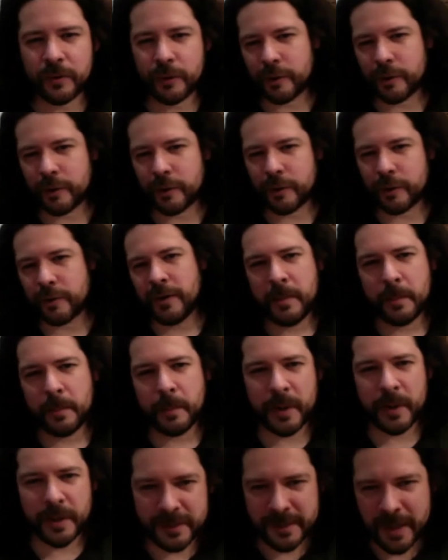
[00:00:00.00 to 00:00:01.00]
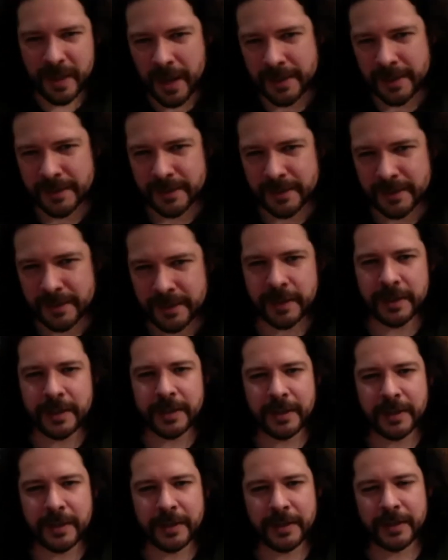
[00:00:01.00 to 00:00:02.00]
or
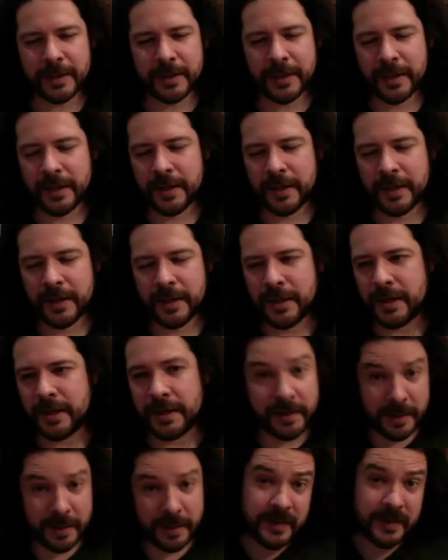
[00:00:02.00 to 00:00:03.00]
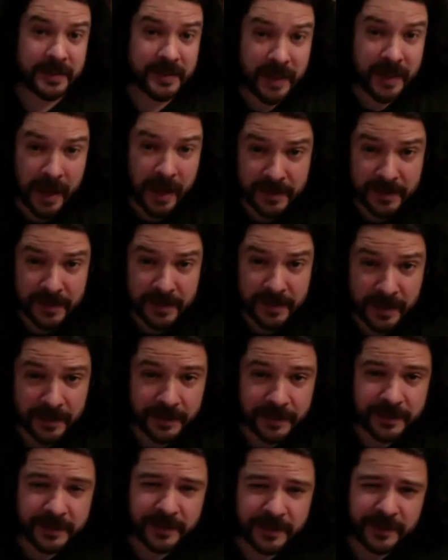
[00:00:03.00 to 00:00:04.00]
monetizing. And in this case,
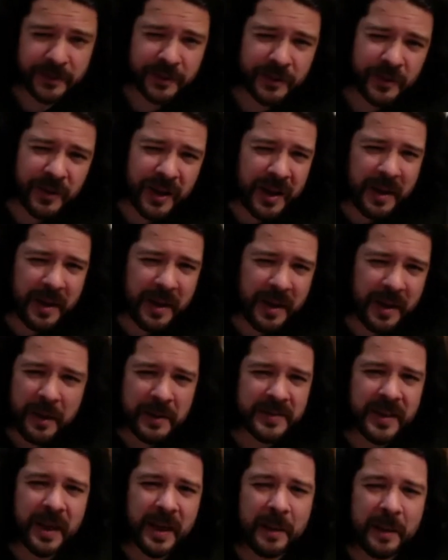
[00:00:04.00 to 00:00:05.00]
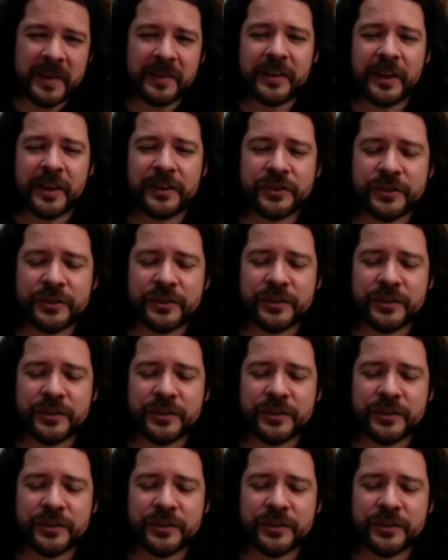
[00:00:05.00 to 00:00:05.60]
at least, you know, I, I, it's not my intention.